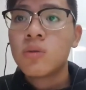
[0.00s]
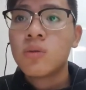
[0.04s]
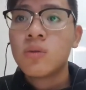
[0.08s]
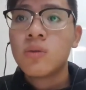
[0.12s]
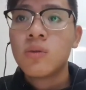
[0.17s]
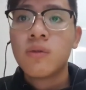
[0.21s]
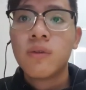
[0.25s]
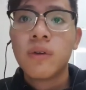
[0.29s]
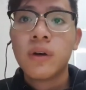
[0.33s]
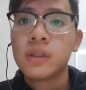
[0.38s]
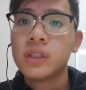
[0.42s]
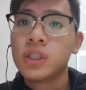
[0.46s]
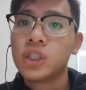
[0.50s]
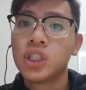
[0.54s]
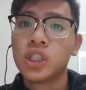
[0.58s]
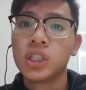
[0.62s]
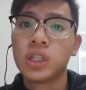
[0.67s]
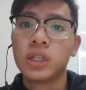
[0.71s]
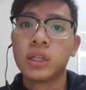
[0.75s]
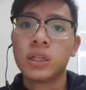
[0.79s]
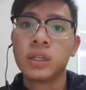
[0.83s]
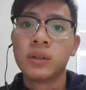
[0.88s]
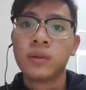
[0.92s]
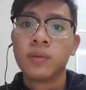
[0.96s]

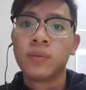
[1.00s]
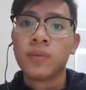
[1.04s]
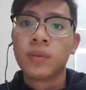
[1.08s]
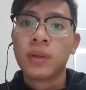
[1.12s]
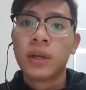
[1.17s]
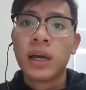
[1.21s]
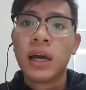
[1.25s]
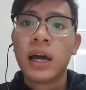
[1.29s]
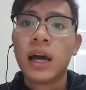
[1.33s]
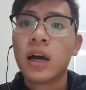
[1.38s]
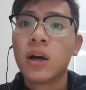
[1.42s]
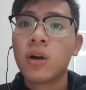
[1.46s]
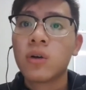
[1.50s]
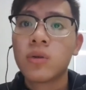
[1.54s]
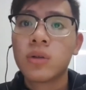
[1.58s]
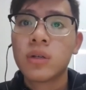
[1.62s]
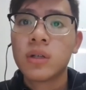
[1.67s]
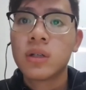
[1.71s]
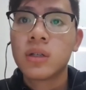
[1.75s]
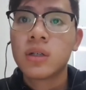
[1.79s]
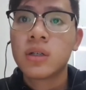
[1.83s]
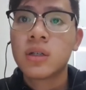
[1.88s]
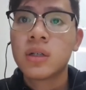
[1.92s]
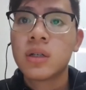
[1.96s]
functions? How
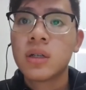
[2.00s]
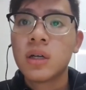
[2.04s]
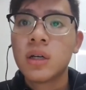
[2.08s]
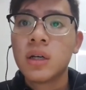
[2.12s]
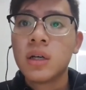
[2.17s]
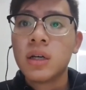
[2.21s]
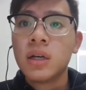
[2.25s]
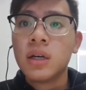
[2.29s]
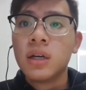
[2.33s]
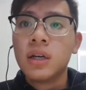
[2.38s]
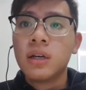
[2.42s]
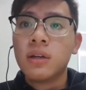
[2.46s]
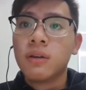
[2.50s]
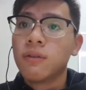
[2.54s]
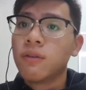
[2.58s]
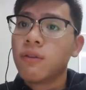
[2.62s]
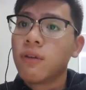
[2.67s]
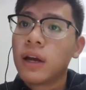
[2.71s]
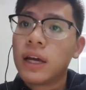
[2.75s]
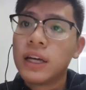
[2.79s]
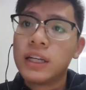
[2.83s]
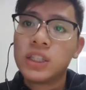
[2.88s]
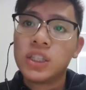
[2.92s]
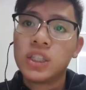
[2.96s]
does
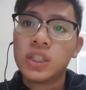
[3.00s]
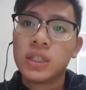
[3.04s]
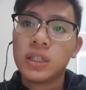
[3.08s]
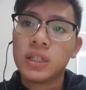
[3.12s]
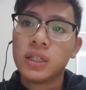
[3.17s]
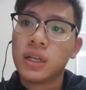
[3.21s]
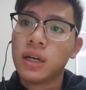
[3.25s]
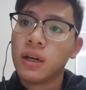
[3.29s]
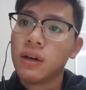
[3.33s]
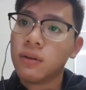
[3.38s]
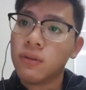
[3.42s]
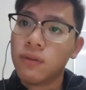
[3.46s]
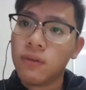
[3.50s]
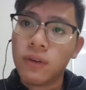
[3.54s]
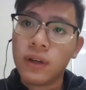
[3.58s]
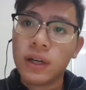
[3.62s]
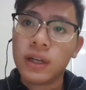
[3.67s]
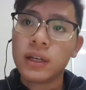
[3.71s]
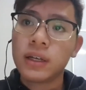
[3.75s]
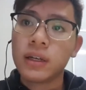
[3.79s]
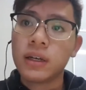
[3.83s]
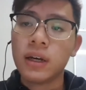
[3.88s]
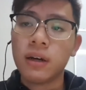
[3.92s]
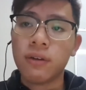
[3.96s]
inflation
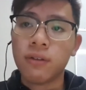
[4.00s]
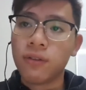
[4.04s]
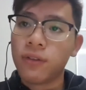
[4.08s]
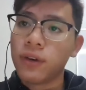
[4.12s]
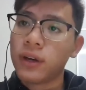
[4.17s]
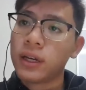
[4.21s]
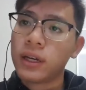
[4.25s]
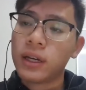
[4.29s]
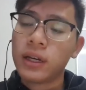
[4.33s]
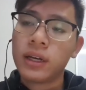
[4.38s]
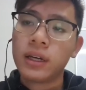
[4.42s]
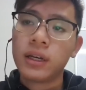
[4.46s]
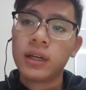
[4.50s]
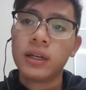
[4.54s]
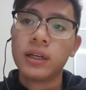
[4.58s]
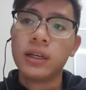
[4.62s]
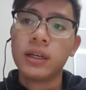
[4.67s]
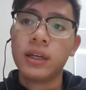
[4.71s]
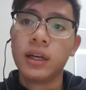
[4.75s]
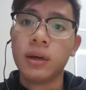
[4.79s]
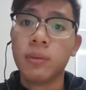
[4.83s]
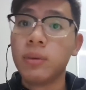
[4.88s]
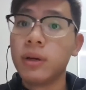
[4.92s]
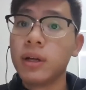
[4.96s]
affect
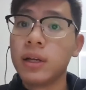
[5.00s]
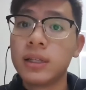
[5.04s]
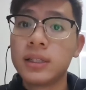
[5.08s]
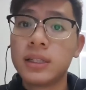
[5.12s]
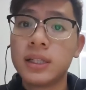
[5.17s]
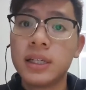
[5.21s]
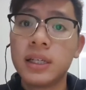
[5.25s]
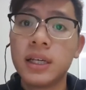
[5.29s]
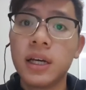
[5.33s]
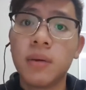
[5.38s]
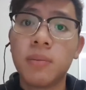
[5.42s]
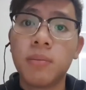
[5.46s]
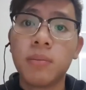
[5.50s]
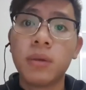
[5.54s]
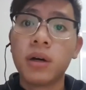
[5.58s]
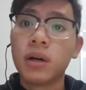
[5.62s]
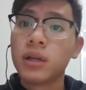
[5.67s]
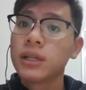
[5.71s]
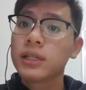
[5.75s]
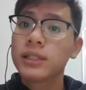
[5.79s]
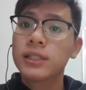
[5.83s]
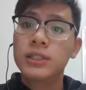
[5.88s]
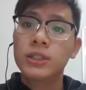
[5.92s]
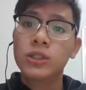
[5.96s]
the ability of
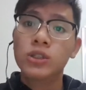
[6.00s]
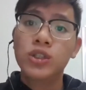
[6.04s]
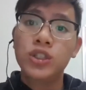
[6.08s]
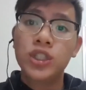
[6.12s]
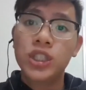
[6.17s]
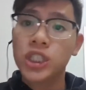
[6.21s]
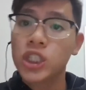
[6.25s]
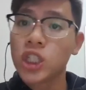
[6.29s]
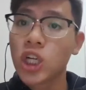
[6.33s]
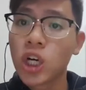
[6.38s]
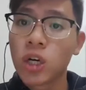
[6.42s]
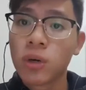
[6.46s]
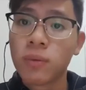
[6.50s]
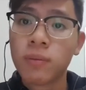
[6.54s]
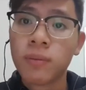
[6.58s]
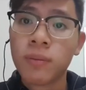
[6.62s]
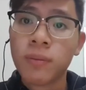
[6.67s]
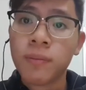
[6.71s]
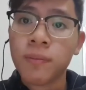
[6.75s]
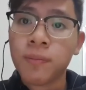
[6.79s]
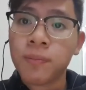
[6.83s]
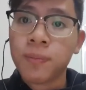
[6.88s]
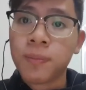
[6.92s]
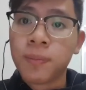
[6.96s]
money to serve
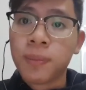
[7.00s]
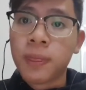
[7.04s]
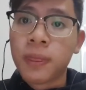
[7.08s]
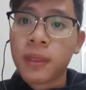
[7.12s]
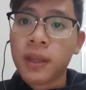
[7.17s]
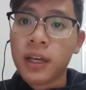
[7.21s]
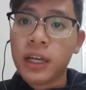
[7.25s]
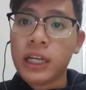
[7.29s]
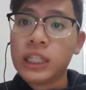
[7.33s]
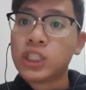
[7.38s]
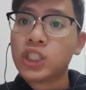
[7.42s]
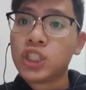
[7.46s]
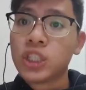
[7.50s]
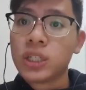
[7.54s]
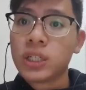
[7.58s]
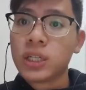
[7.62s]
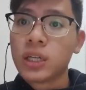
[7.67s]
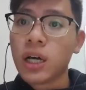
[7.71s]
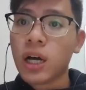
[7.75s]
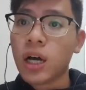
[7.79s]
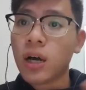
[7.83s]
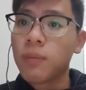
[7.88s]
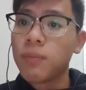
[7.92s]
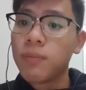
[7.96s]
each
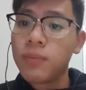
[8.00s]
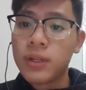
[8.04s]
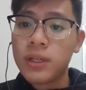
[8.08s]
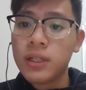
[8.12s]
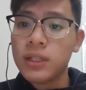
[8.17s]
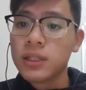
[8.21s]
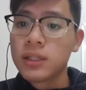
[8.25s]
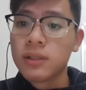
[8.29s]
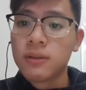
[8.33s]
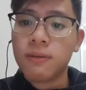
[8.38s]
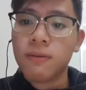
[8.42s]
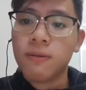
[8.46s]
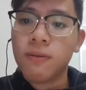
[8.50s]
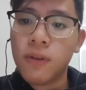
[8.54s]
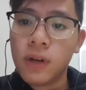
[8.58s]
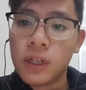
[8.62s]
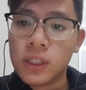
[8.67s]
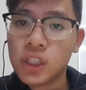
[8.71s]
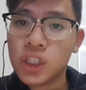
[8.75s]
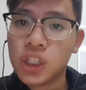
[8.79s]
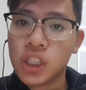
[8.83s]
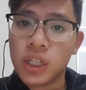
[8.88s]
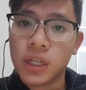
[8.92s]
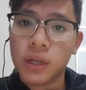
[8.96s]
of these
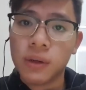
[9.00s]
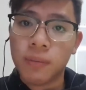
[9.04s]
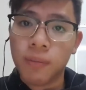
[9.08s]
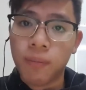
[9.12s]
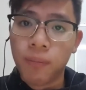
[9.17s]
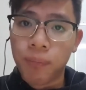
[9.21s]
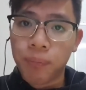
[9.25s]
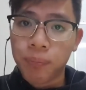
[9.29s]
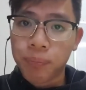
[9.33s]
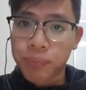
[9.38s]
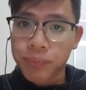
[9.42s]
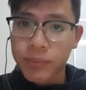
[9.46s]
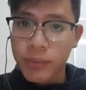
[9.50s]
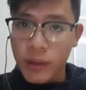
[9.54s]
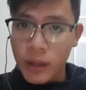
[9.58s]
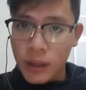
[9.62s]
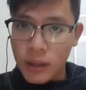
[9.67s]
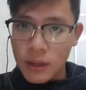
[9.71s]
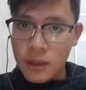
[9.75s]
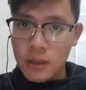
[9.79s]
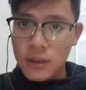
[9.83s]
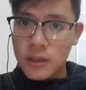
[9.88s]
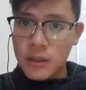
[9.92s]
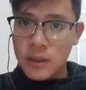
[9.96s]
functions?
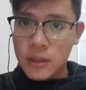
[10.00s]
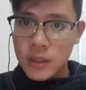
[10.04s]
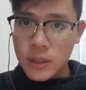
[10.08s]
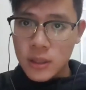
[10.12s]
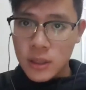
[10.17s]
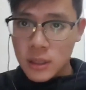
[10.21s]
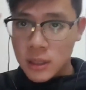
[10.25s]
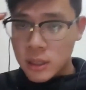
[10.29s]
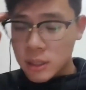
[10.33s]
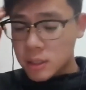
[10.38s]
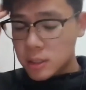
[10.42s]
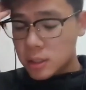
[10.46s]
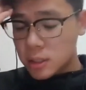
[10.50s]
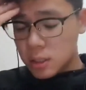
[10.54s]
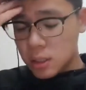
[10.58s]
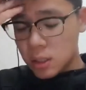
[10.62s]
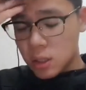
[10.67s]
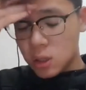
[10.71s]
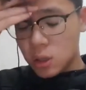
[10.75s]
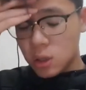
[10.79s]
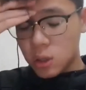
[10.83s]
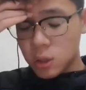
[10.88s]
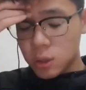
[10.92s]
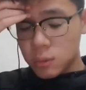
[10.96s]

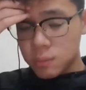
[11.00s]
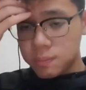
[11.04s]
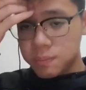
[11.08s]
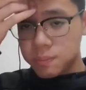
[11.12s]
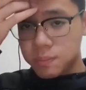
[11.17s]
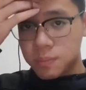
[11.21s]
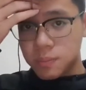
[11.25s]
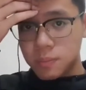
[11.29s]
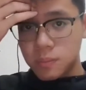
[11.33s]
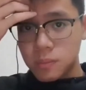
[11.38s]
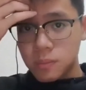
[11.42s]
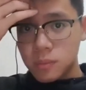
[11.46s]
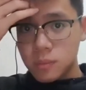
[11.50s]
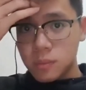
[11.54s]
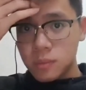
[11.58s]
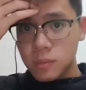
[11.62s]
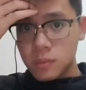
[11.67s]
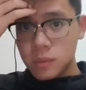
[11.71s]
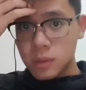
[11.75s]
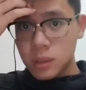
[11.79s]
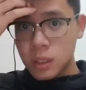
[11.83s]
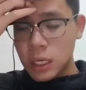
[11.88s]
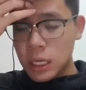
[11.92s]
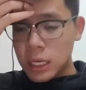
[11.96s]
So,
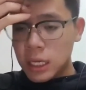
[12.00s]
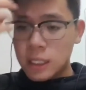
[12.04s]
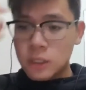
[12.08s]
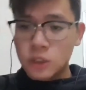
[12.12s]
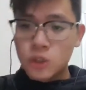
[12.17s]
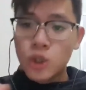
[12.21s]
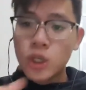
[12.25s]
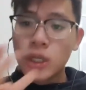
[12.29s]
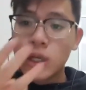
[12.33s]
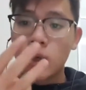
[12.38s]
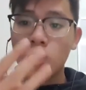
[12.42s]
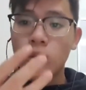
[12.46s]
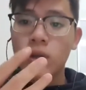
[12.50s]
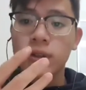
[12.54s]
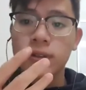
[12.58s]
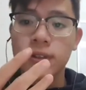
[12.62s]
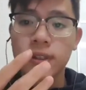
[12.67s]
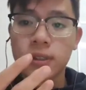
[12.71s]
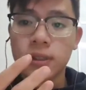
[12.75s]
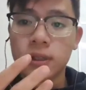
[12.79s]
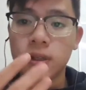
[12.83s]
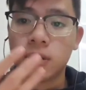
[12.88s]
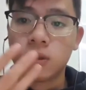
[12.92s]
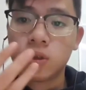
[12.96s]
three
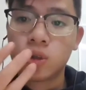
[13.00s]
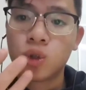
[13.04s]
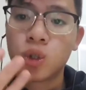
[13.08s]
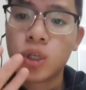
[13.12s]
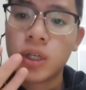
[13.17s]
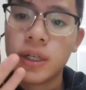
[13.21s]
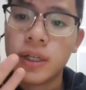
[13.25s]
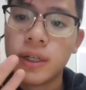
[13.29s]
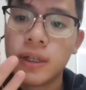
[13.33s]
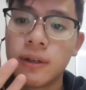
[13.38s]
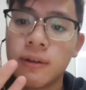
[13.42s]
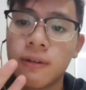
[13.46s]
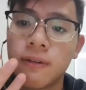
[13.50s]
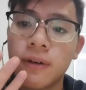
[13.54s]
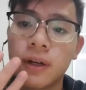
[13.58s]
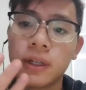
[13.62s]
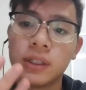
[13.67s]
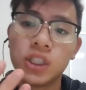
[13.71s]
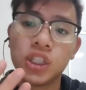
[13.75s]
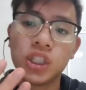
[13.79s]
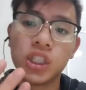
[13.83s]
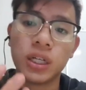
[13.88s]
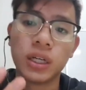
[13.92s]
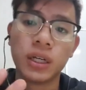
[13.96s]

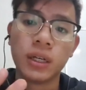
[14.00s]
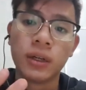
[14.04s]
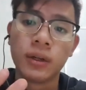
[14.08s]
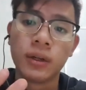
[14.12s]
functions